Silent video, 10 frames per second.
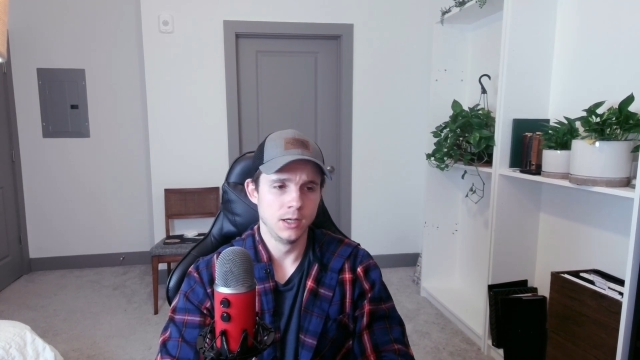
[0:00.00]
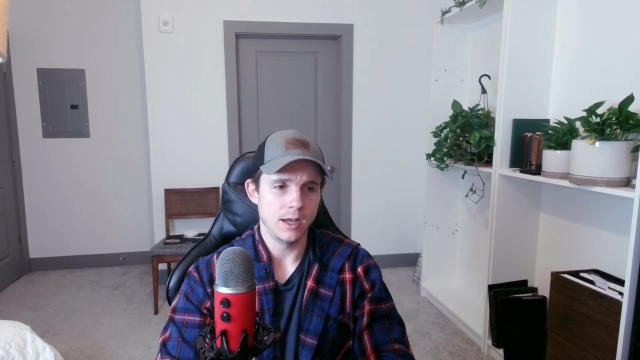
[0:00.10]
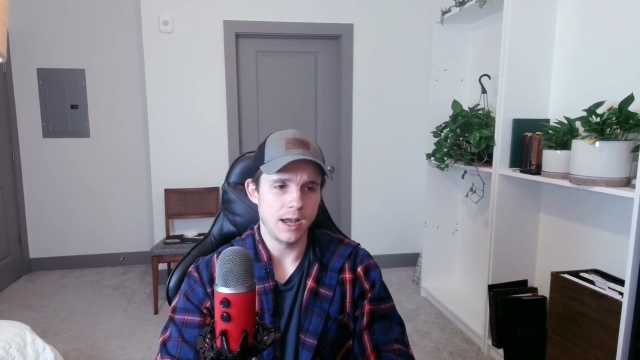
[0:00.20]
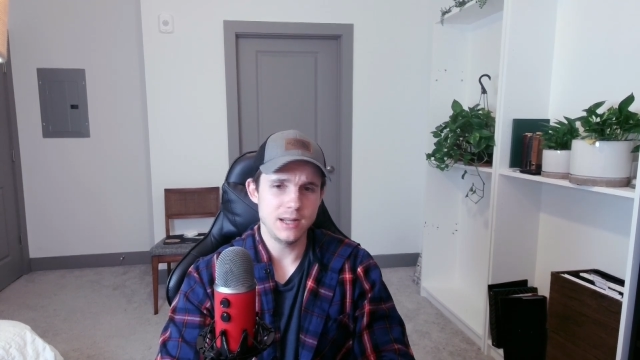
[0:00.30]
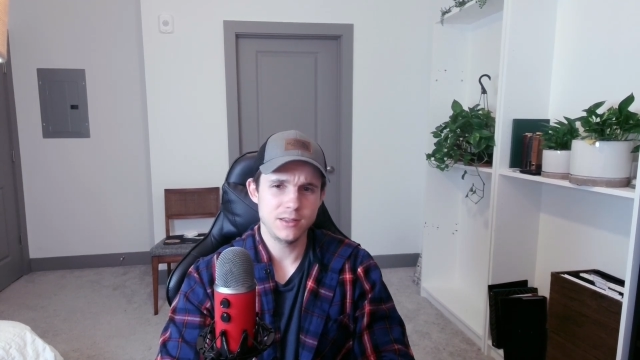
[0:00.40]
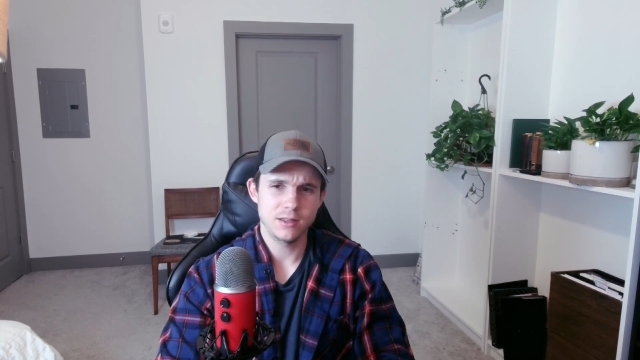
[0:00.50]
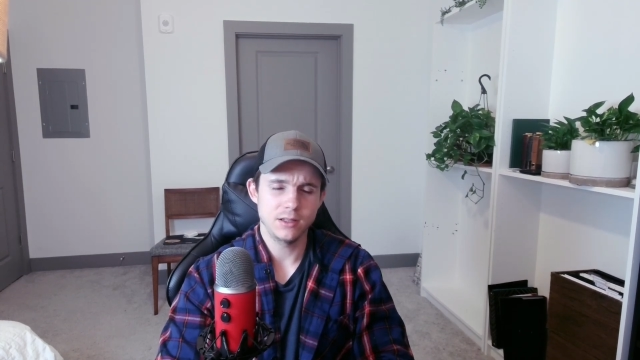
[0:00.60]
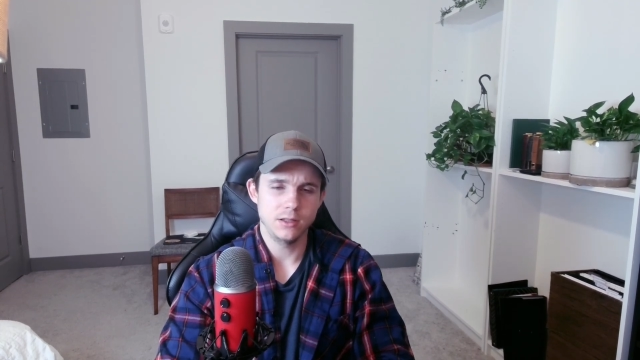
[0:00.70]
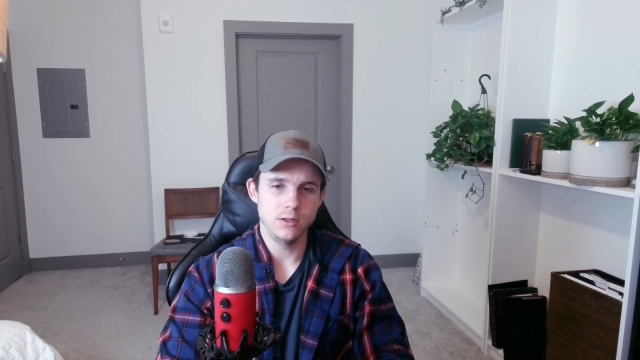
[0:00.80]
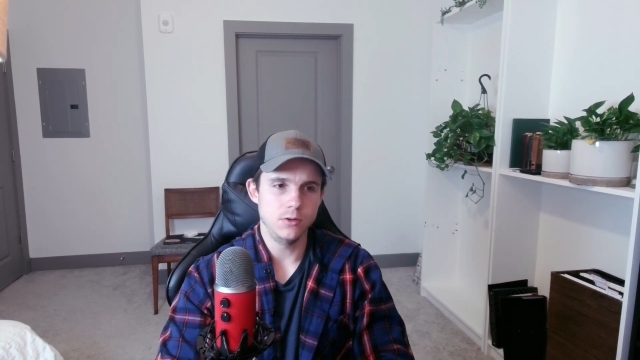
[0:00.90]

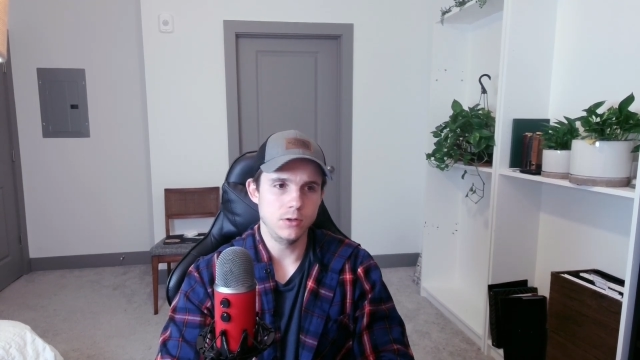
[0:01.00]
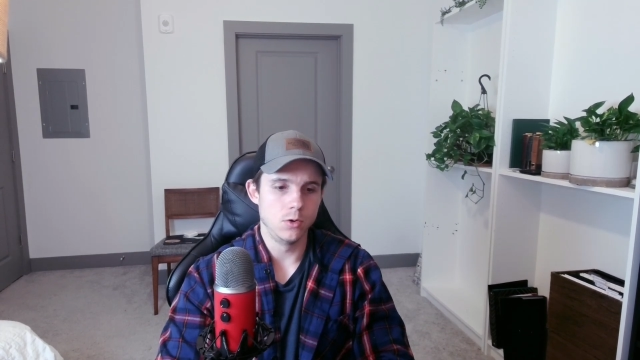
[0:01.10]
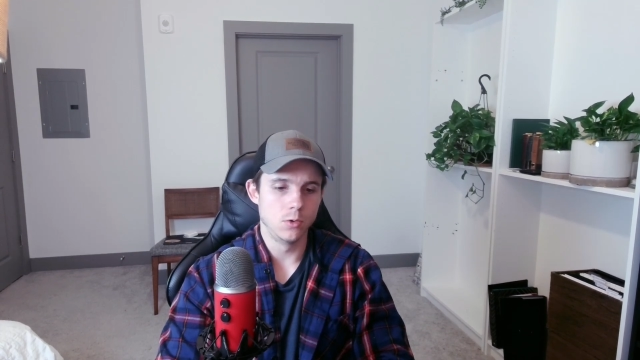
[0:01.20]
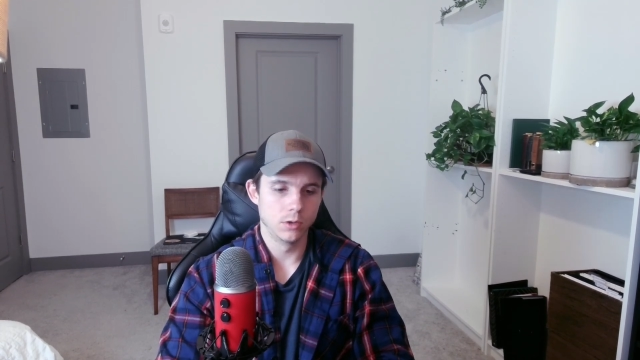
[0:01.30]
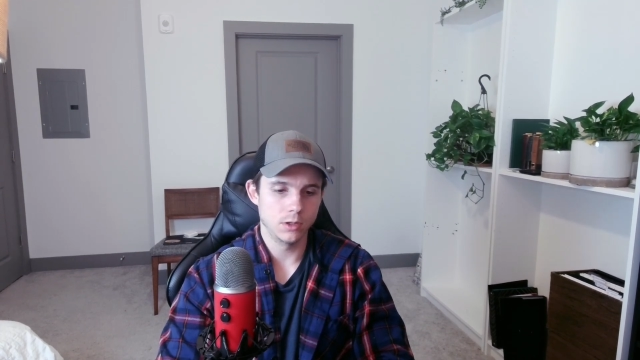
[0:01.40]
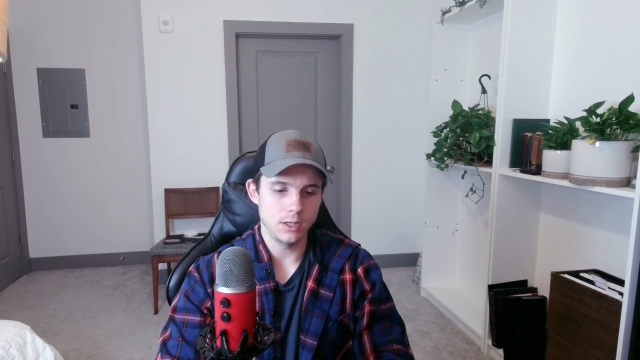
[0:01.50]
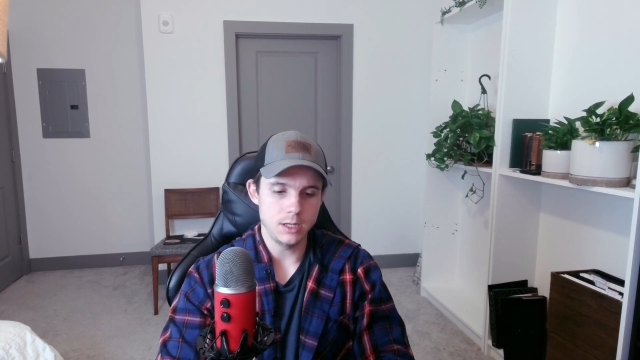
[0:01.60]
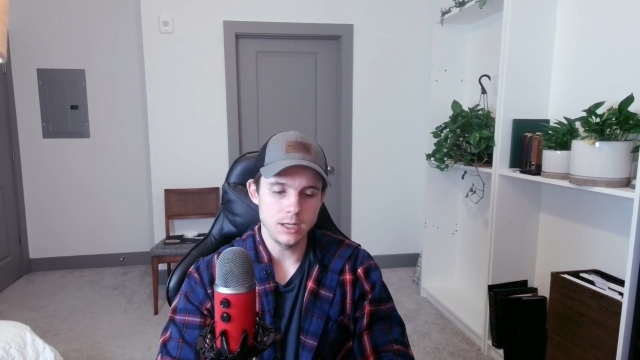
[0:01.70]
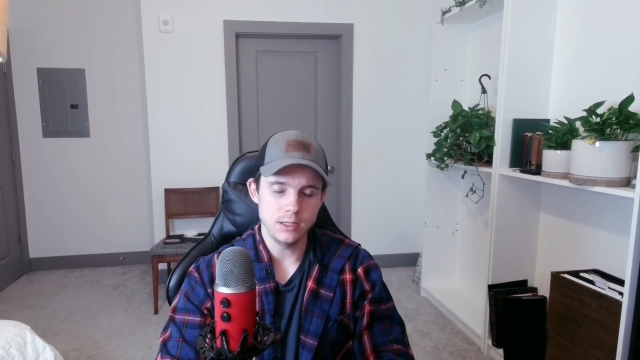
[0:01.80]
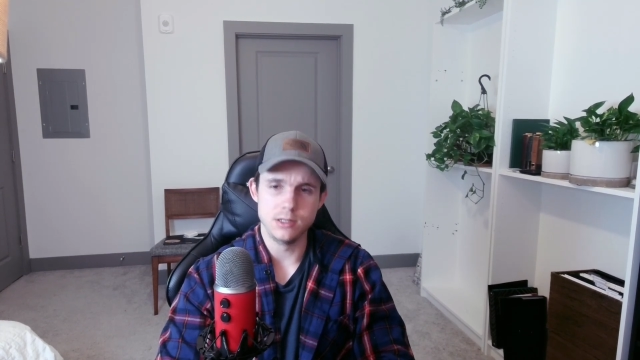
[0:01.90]
anything, you really
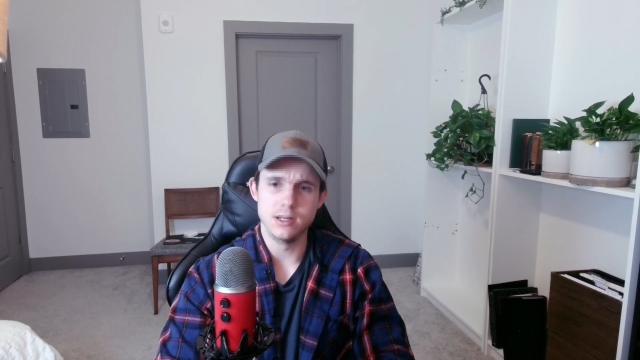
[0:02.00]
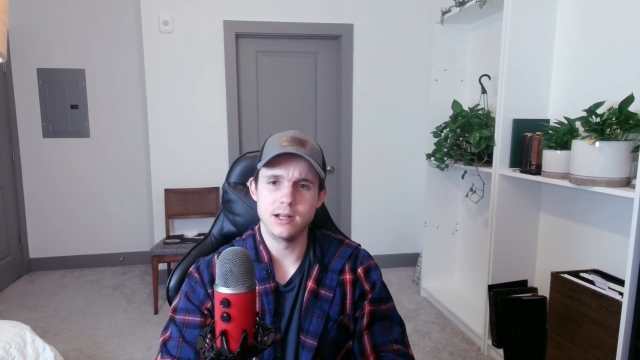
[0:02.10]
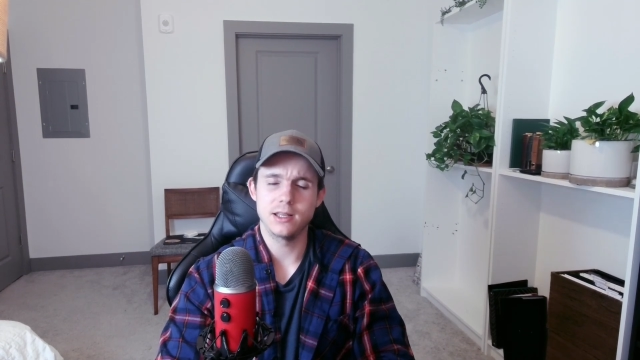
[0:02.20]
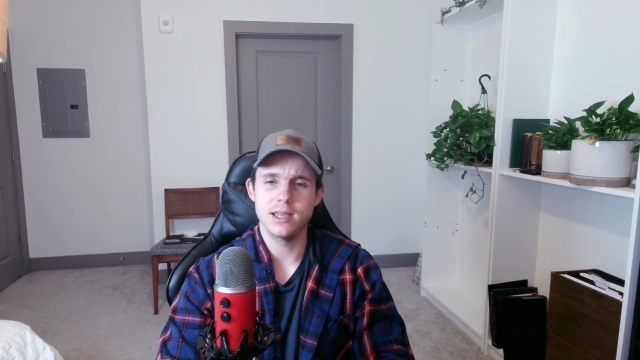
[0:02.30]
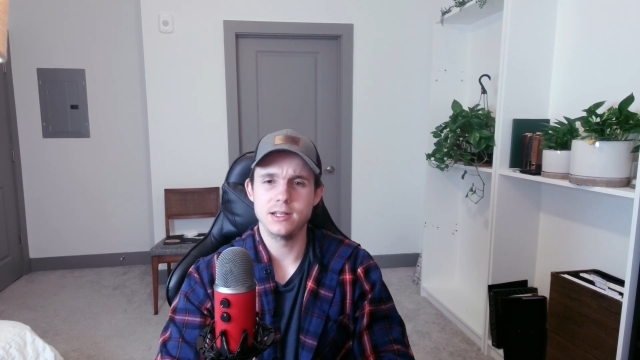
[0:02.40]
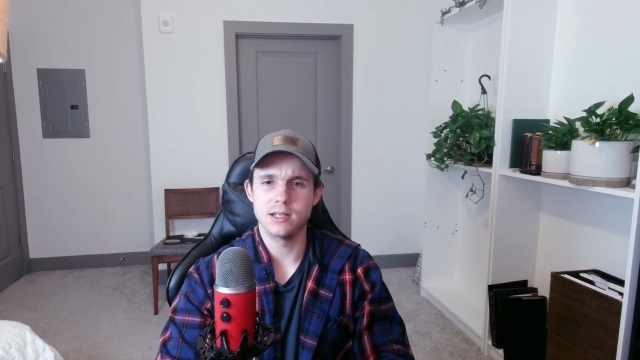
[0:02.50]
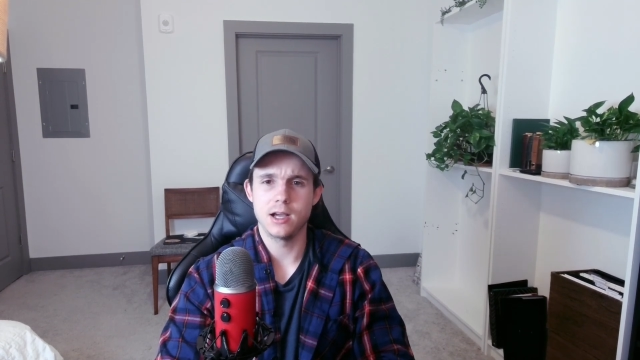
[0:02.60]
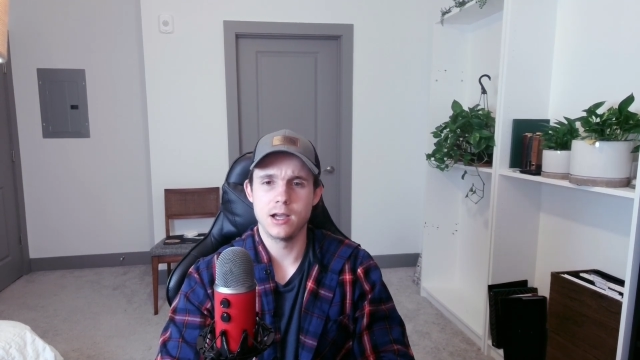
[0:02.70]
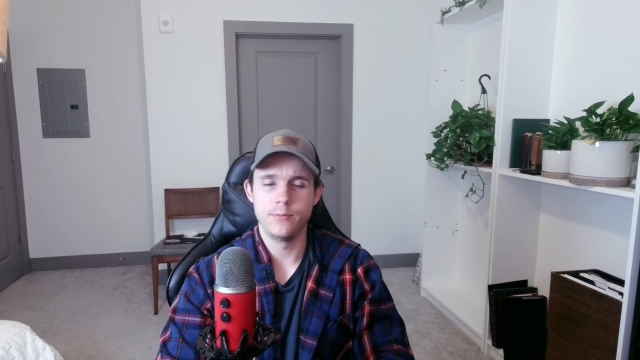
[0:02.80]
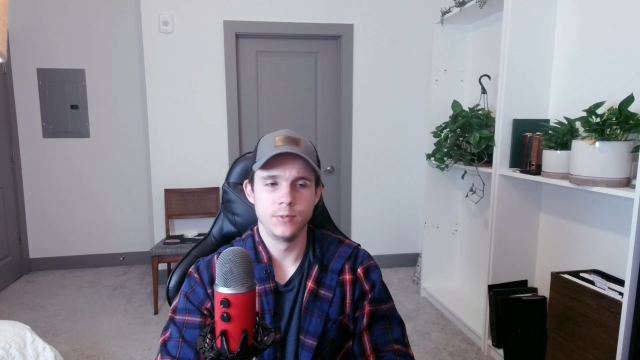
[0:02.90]
need to dedicate
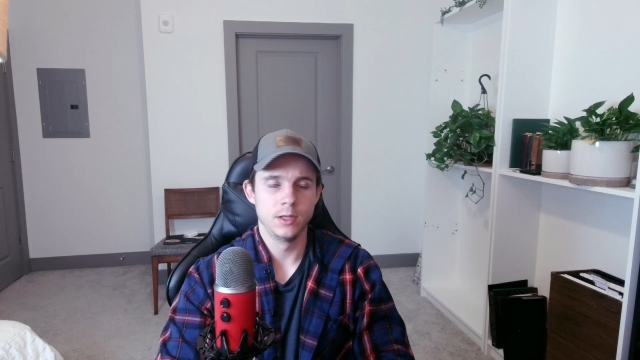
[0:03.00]
time